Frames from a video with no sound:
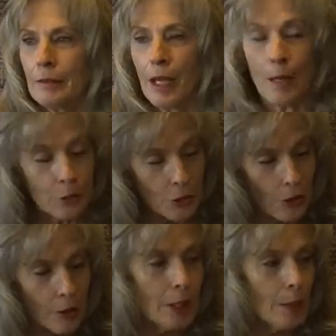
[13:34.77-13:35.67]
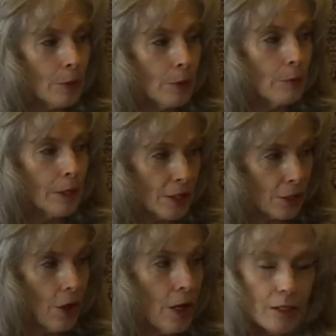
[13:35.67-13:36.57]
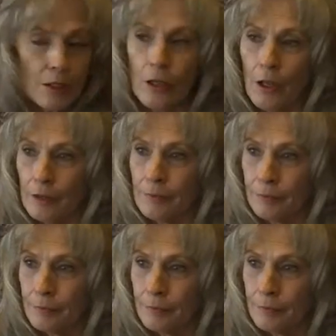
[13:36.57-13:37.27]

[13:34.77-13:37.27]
I'm sorry, people, when it's gone, it's gone.